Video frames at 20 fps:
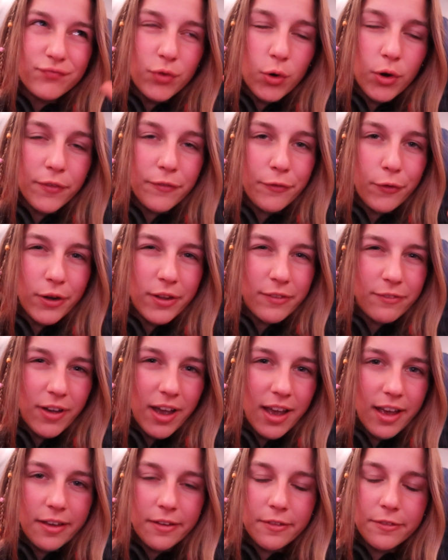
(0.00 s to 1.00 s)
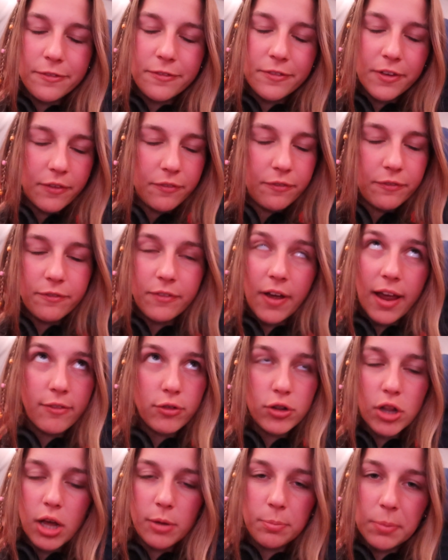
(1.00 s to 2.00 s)
4.45, 5
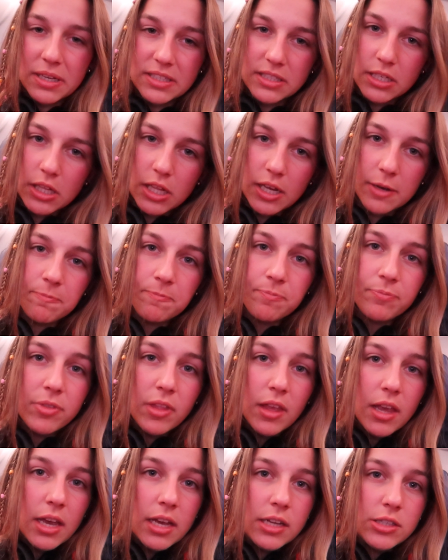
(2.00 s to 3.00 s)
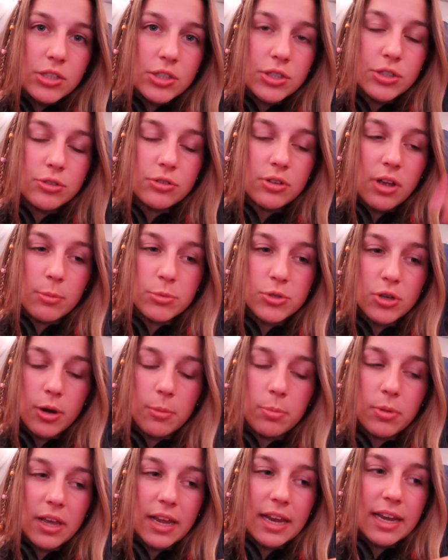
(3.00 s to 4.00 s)
o'clock basically, to come to our
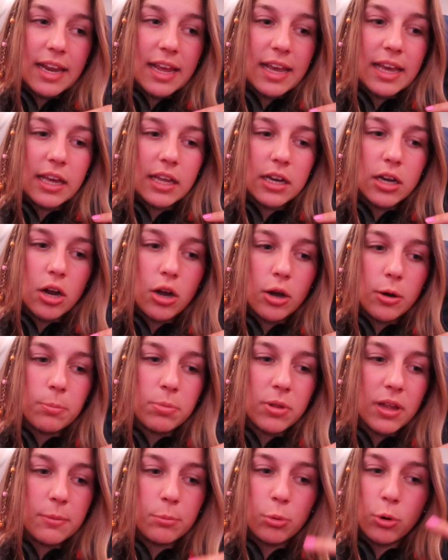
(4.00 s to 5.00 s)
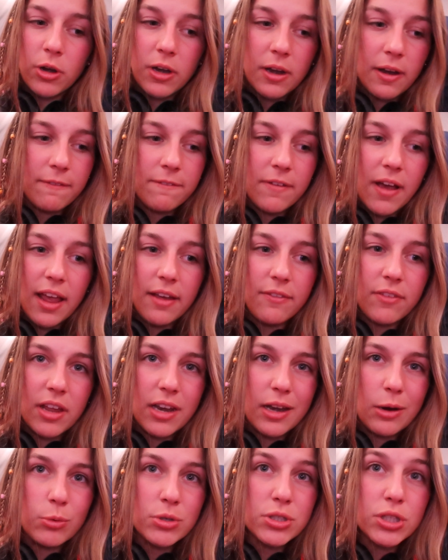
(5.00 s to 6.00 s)
plane, and our plane boarded at 5,
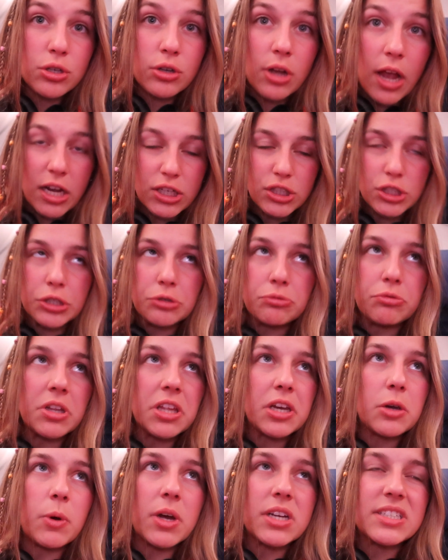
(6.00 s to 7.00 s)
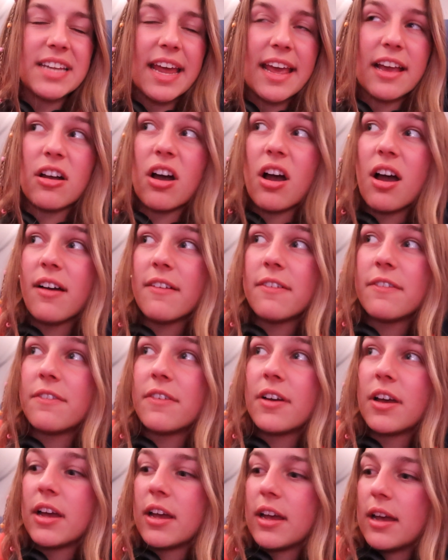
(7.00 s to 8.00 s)
and it was actually a really quick takeoff.
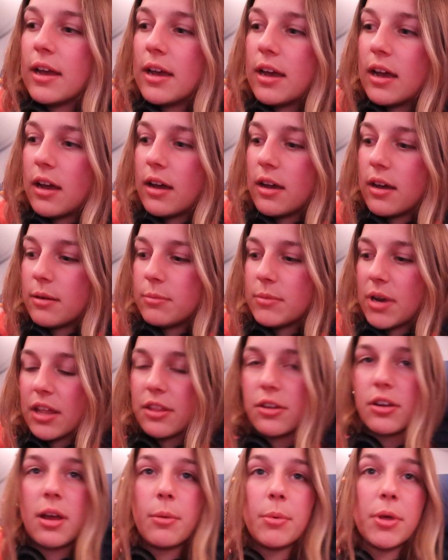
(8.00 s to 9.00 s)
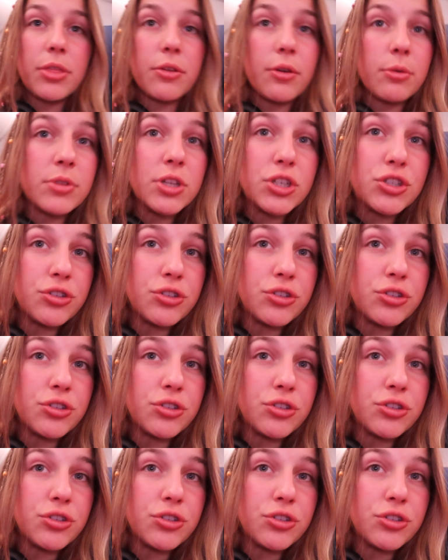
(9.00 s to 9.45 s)
Uh, now they're coming through with the